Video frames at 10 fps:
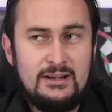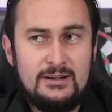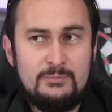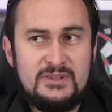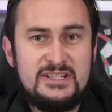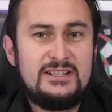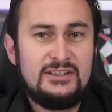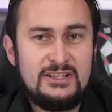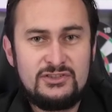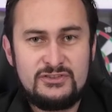uh,
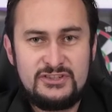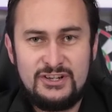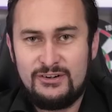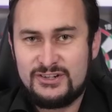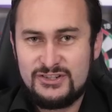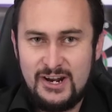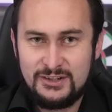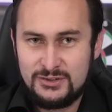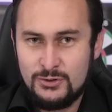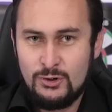particularly interesting or
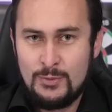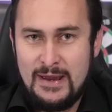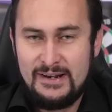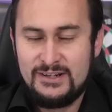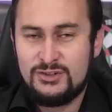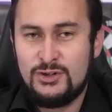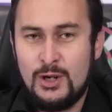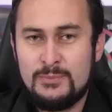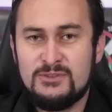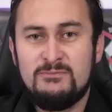exciting to talk about in
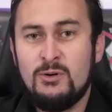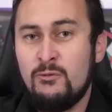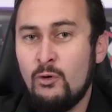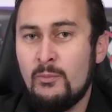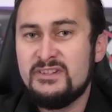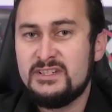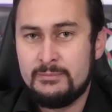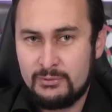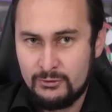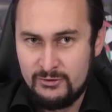terms of performance
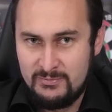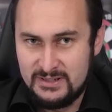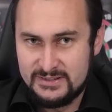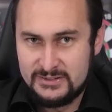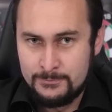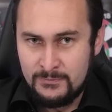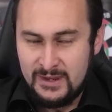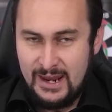improvements.